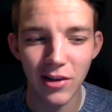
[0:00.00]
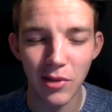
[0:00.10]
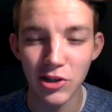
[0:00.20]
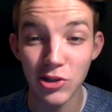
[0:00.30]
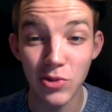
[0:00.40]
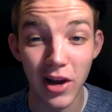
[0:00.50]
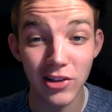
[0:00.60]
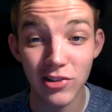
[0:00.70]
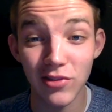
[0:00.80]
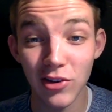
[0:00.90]
Am I too
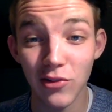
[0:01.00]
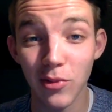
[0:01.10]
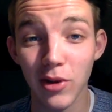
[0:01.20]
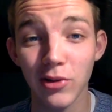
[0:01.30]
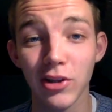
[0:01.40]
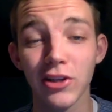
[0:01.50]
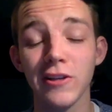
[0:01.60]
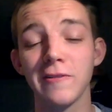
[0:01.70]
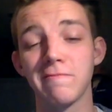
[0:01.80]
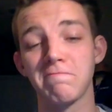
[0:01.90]
extroverted for my own
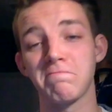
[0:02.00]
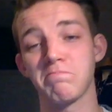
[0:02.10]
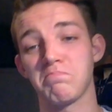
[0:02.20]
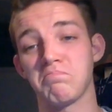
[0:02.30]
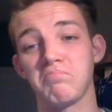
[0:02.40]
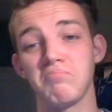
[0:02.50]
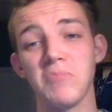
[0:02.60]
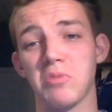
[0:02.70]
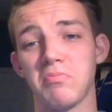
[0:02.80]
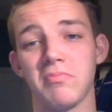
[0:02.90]
good? No.